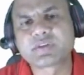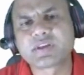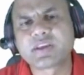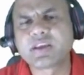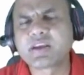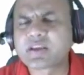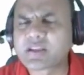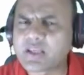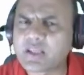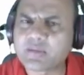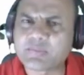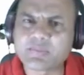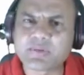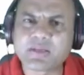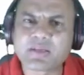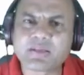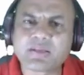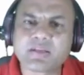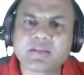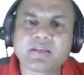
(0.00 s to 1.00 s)
It can be.
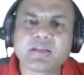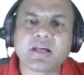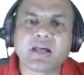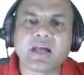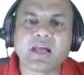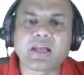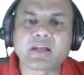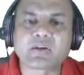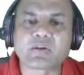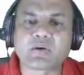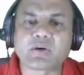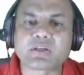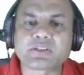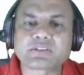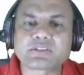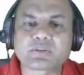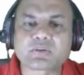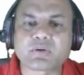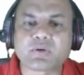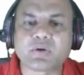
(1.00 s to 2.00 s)
I toss
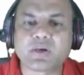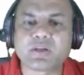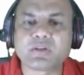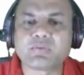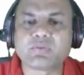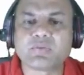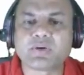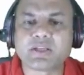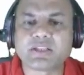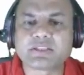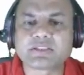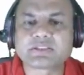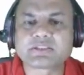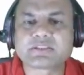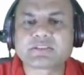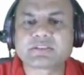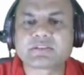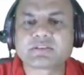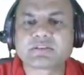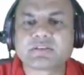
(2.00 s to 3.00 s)
a coin
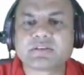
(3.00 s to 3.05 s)
once,